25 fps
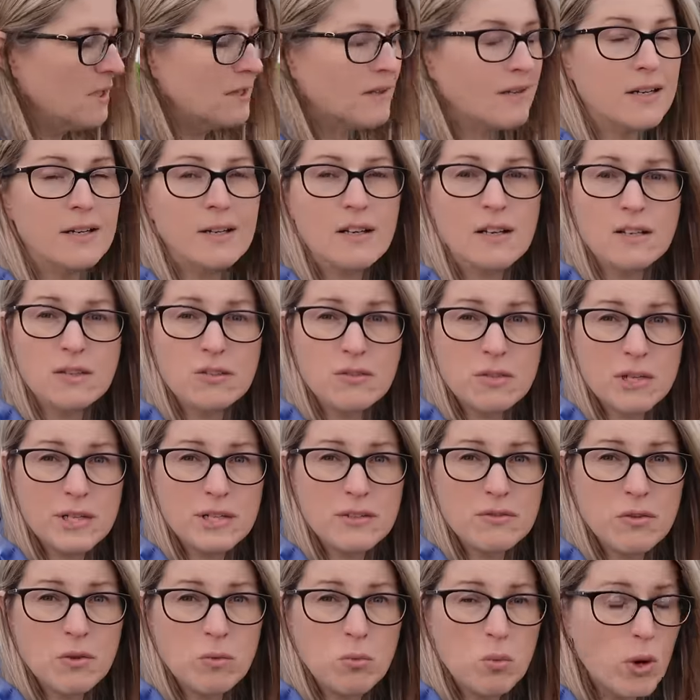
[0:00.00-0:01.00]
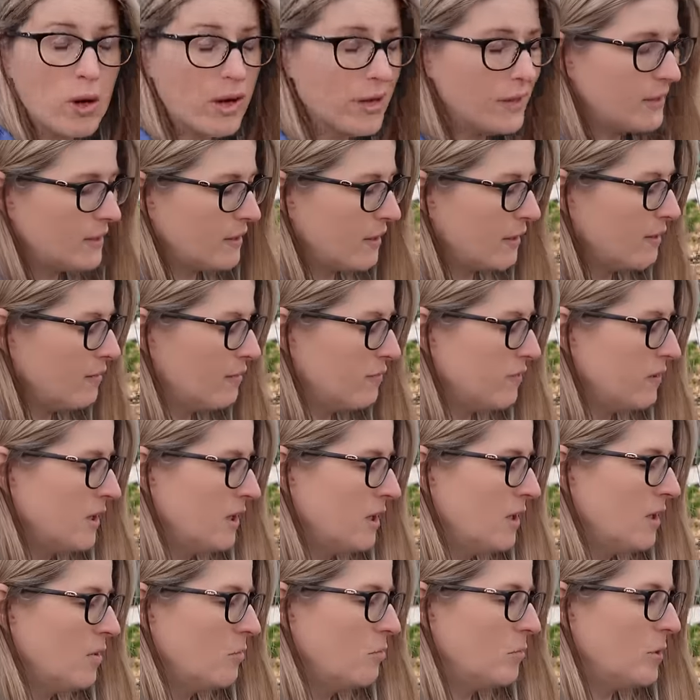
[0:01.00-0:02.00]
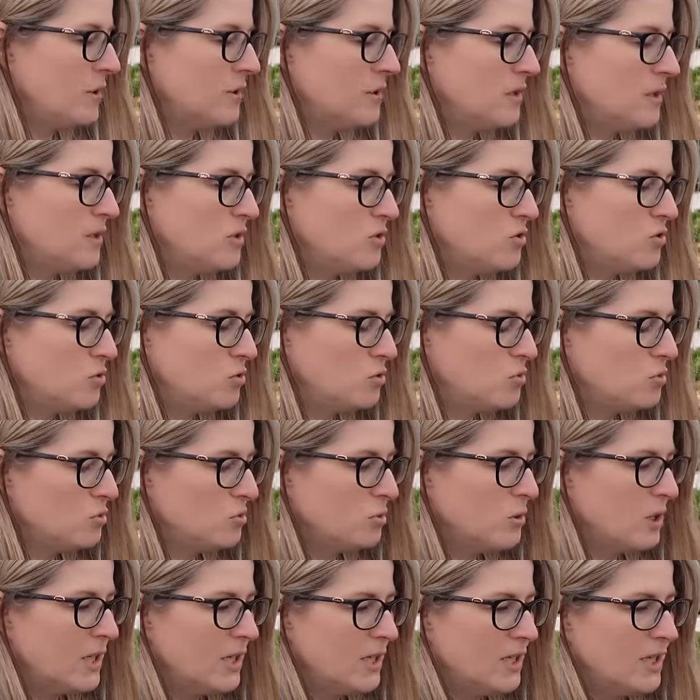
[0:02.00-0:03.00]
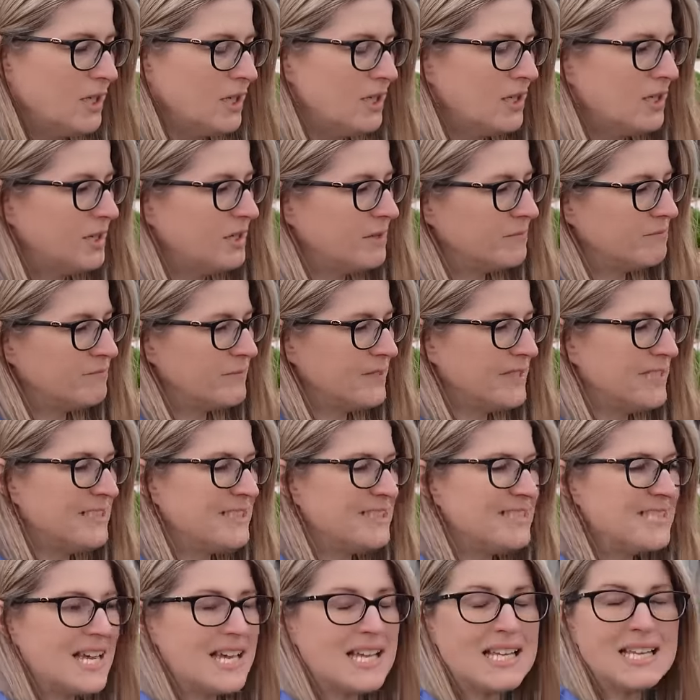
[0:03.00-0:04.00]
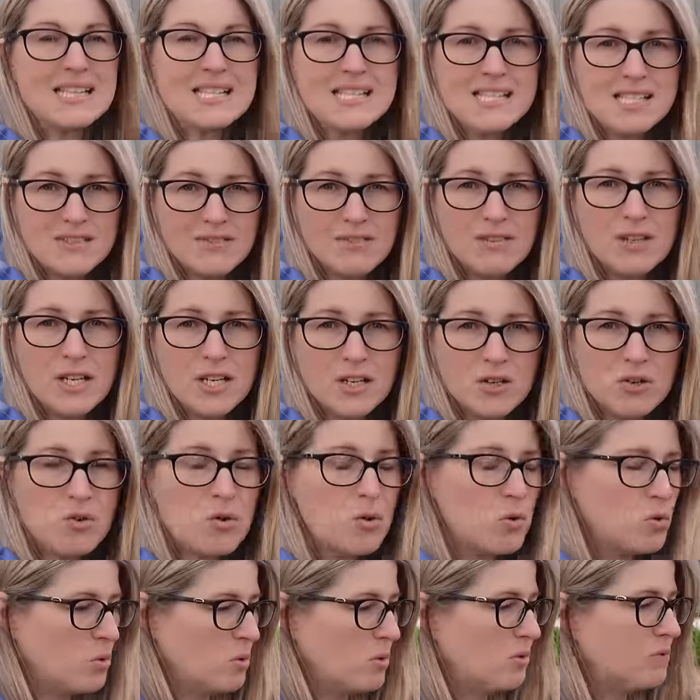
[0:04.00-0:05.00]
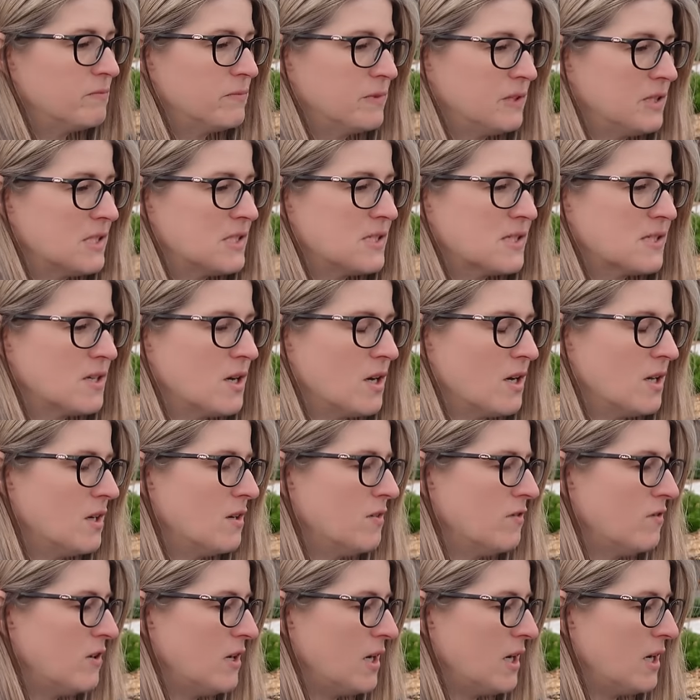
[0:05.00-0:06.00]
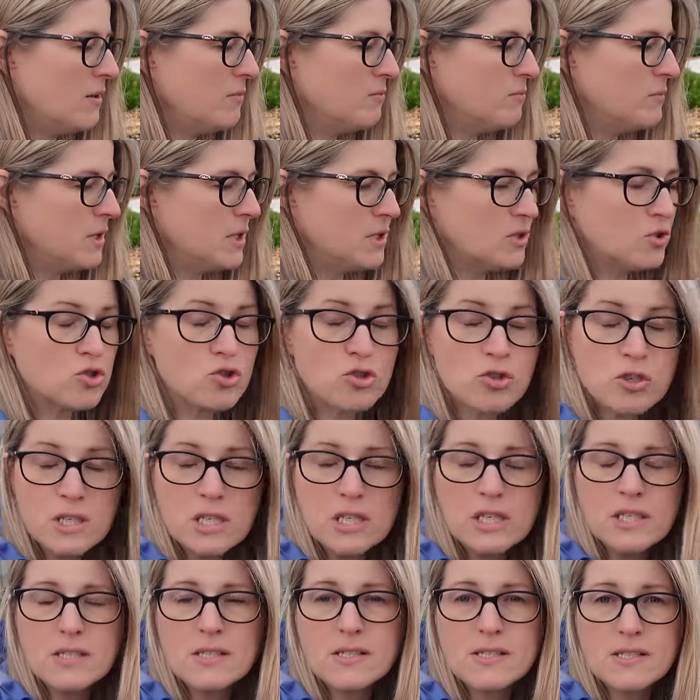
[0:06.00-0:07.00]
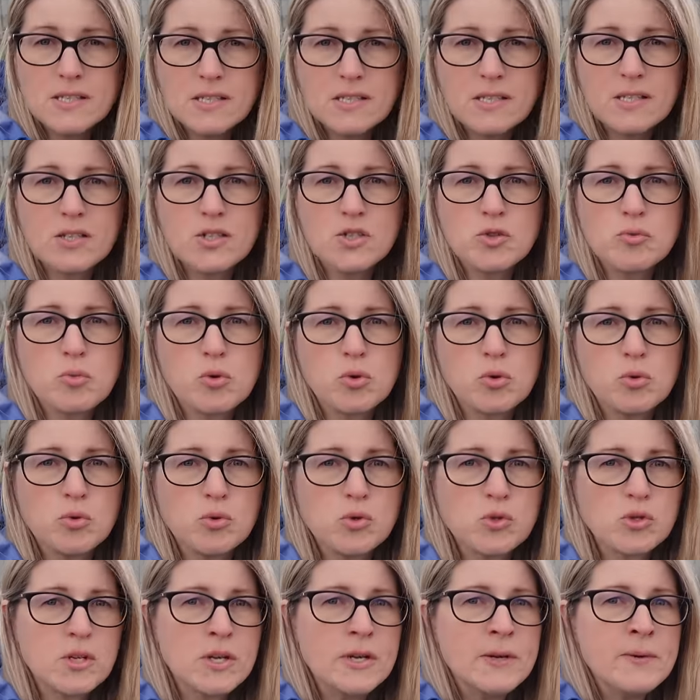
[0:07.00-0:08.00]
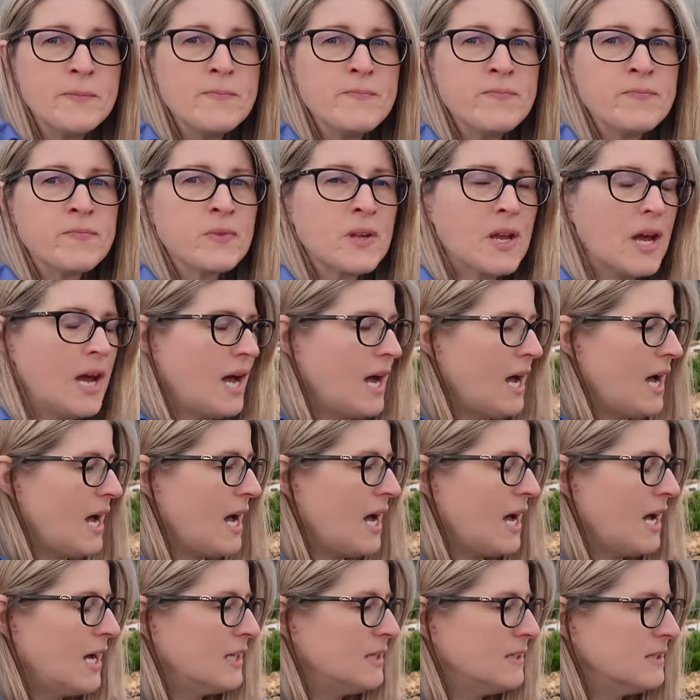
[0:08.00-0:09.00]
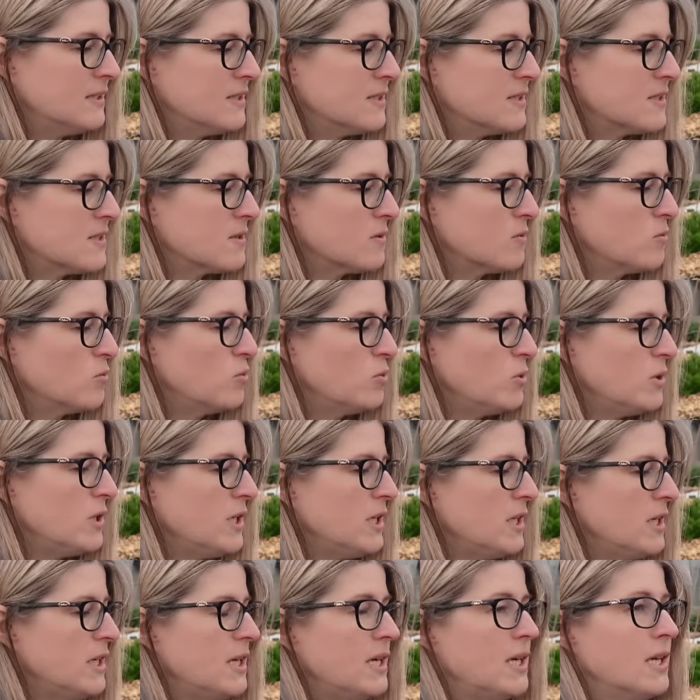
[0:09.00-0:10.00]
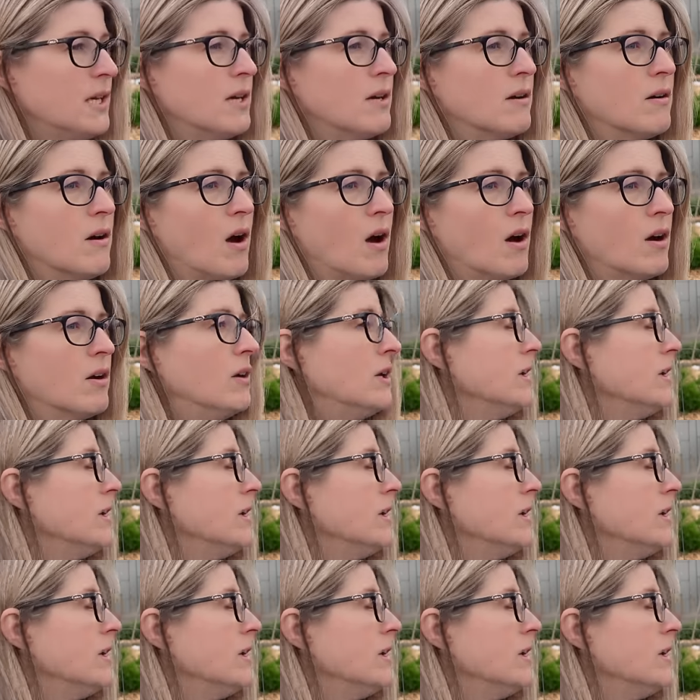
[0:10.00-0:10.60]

They're not great for wildlife but they do intensively grow this kind of um, tree, the Sitka spruce and we are